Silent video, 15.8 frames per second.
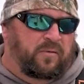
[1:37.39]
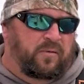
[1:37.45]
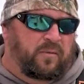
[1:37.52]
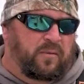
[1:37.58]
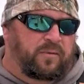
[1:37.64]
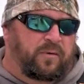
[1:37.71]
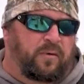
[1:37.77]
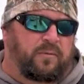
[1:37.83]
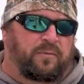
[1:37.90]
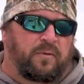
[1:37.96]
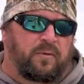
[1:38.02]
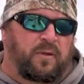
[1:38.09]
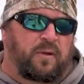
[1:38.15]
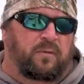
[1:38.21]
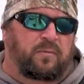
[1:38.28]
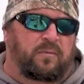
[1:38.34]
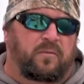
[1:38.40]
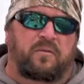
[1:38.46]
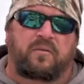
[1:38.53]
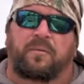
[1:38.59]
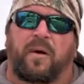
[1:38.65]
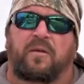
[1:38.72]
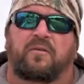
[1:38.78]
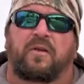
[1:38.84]
that we're throwing for the
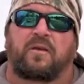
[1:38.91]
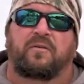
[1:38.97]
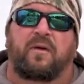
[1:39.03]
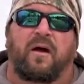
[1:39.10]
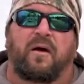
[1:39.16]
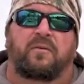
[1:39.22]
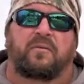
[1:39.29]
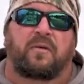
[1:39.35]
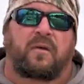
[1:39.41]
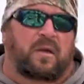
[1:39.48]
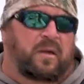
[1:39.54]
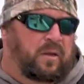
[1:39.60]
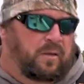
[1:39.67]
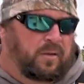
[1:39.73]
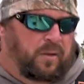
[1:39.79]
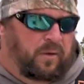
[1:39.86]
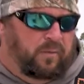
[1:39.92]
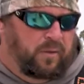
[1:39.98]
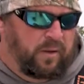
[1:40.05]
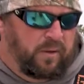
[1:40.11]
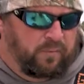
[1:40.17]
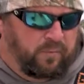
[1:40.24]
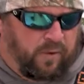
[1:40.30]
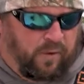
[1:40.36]
spotted sea trout, that
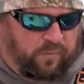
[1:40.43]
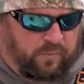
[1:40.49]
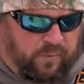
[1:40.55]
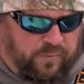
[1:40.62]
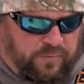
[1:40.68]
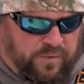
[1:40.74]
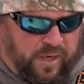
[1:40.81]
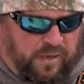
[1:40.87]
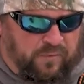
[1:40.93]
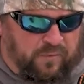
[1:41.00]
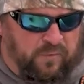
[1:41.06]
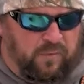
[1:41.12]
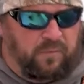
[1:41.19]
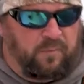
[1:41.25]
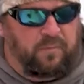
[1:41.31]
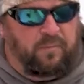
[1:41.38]
we've changed the